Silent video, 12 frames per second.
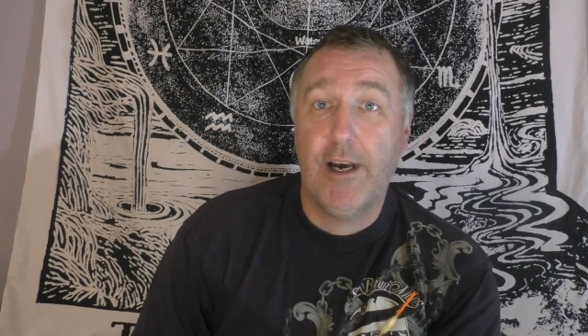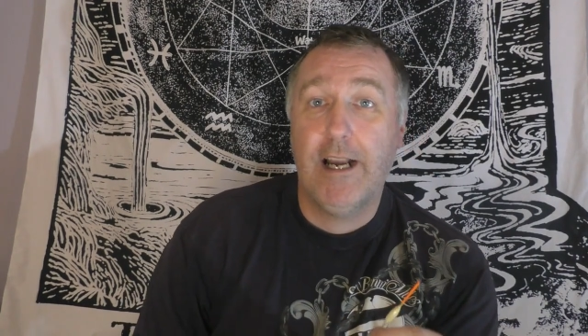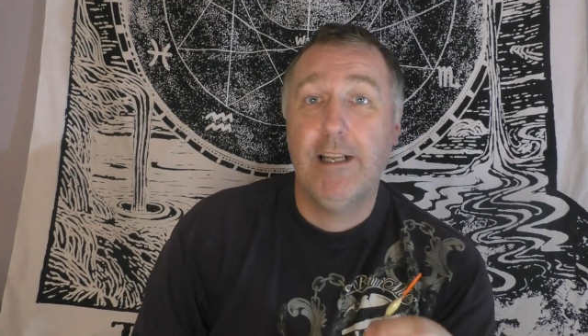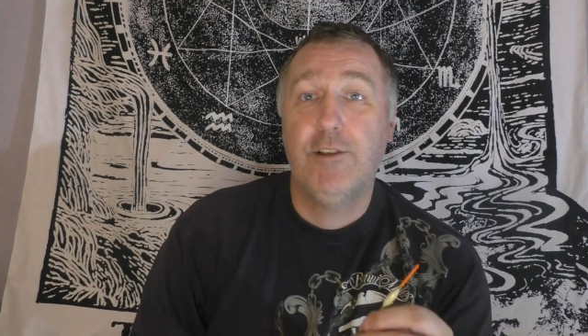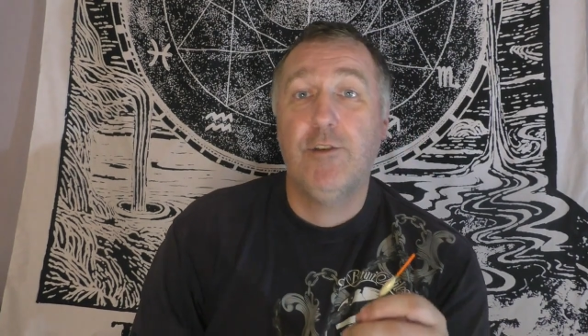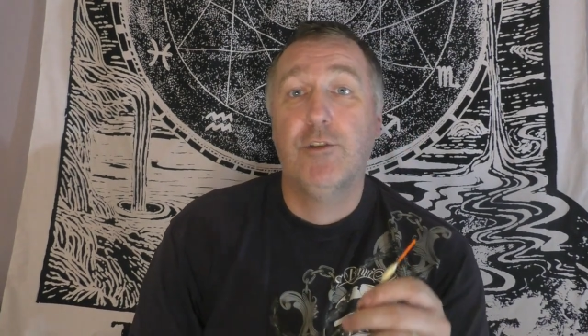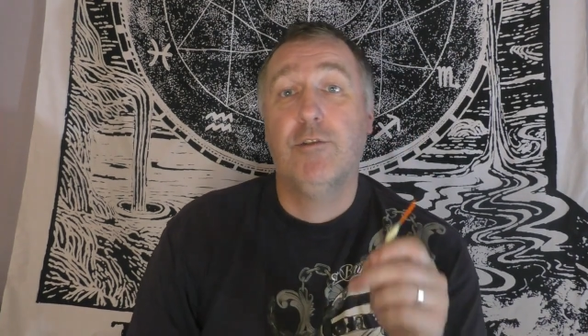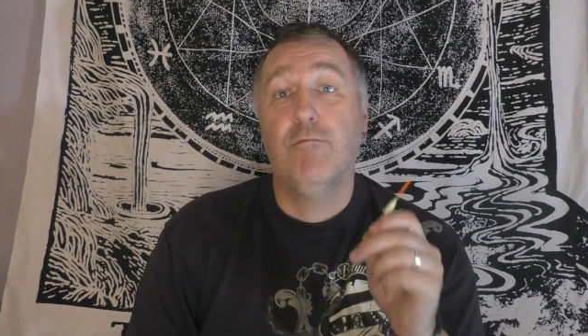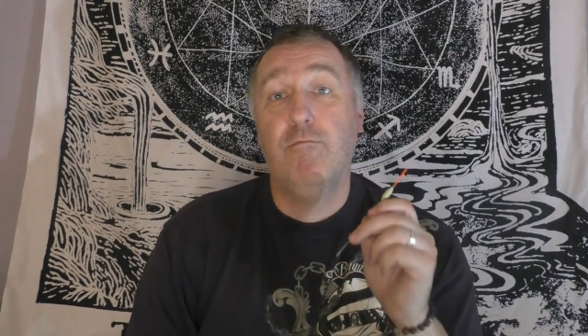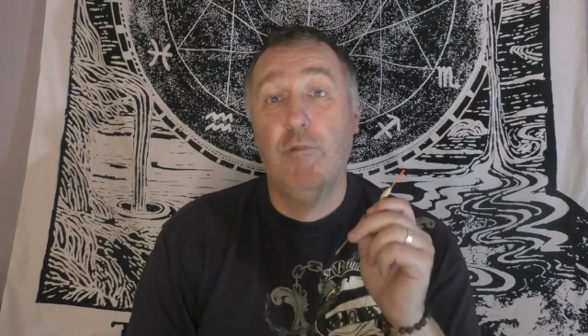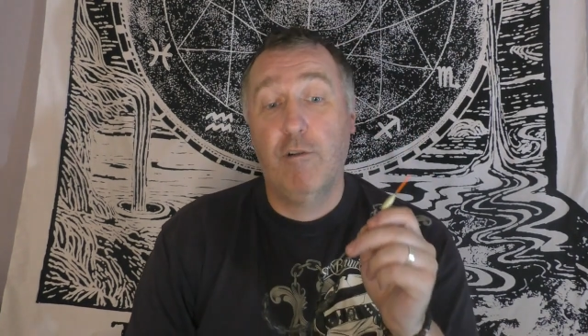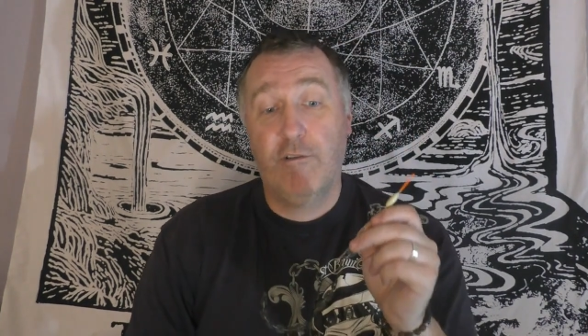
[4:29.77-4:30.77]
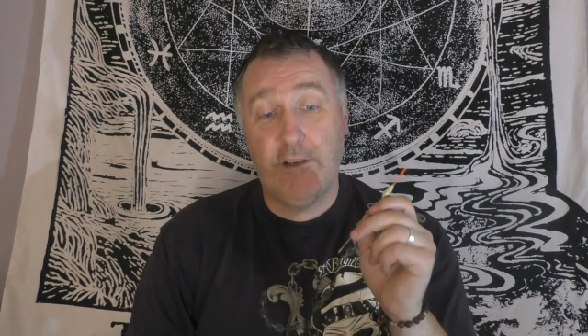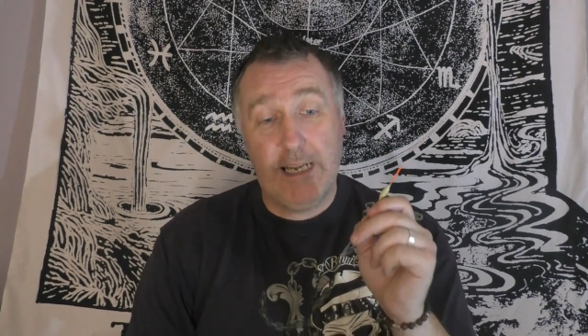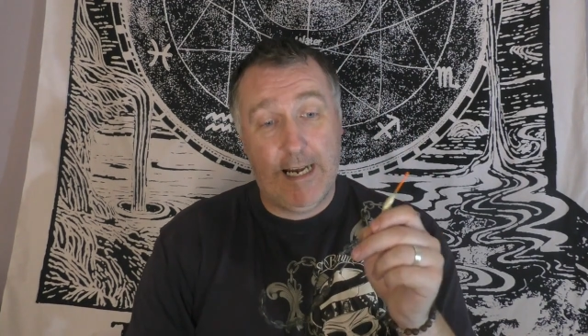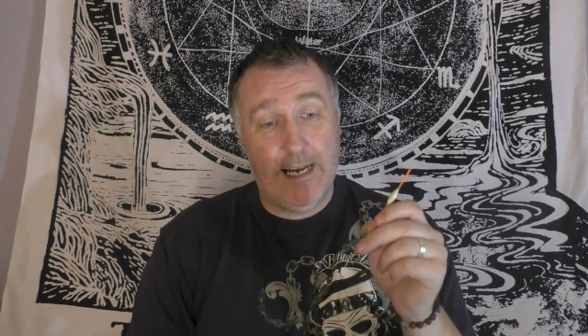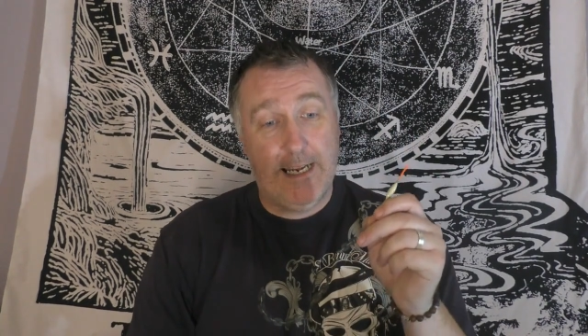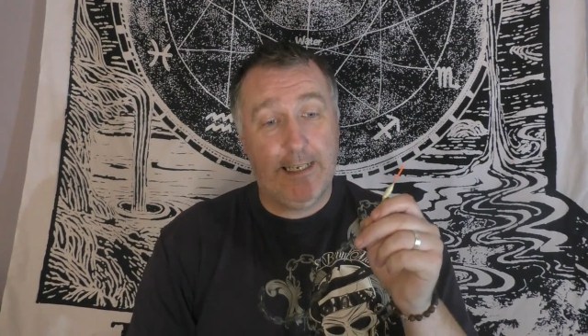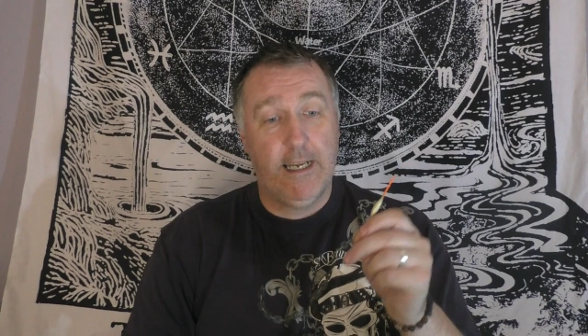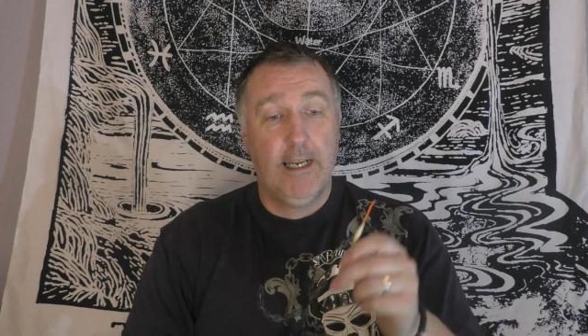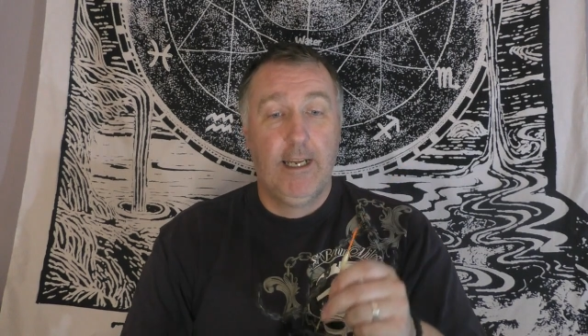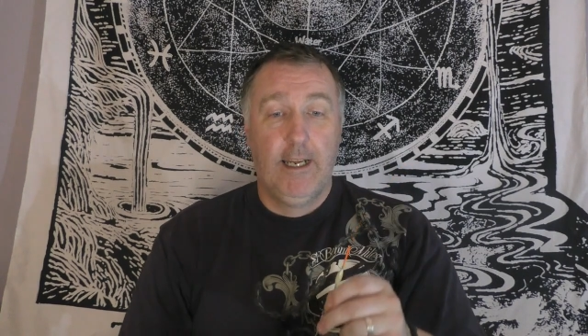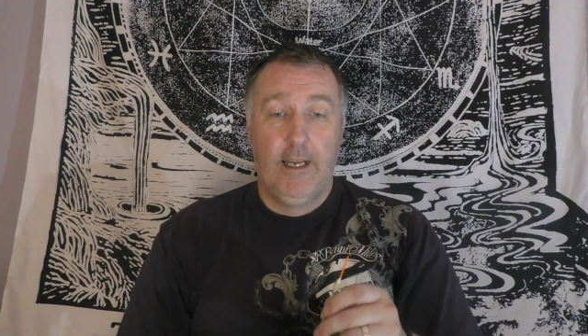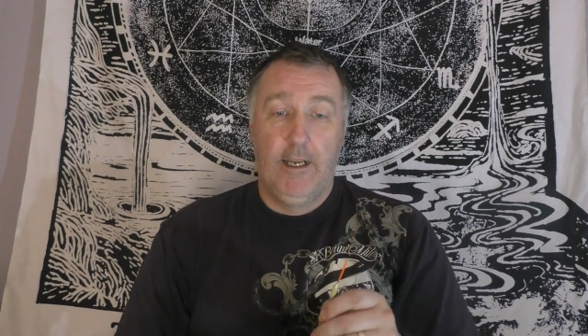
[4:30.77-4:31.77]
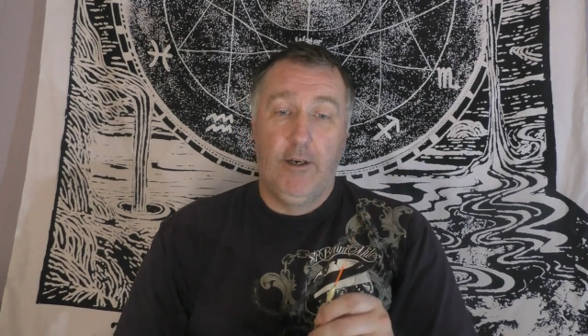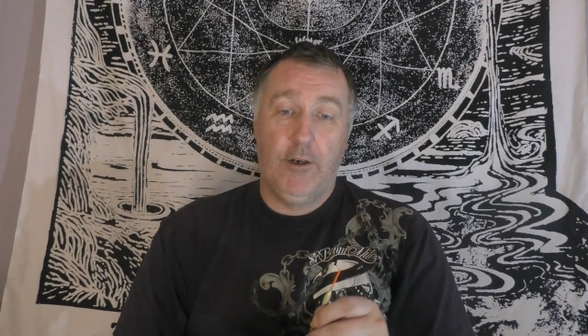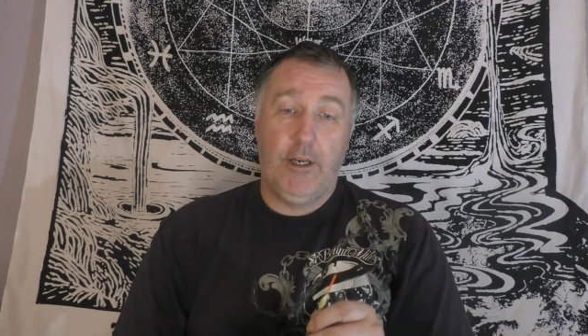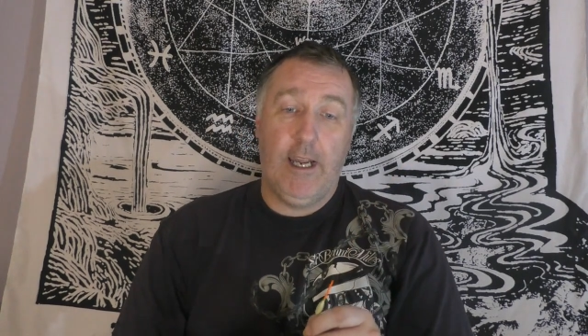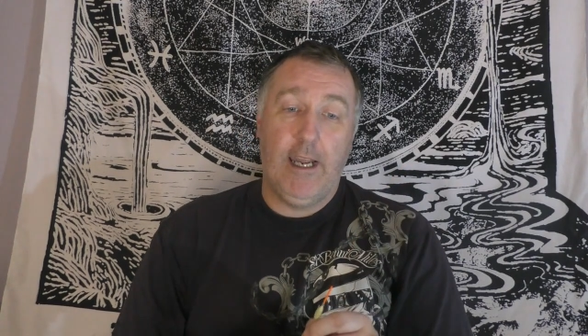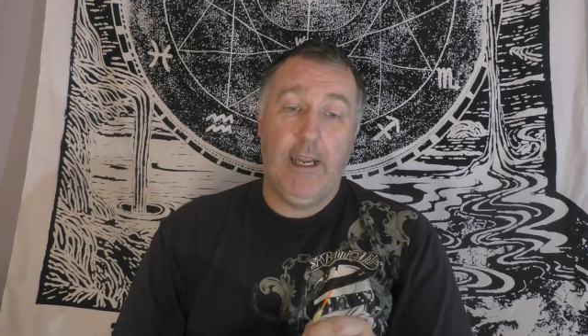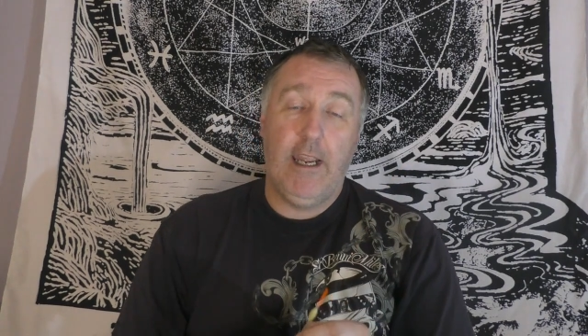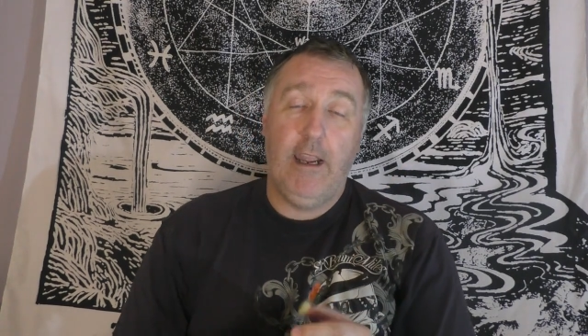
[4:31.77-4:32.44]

That is just a rough guide, okay?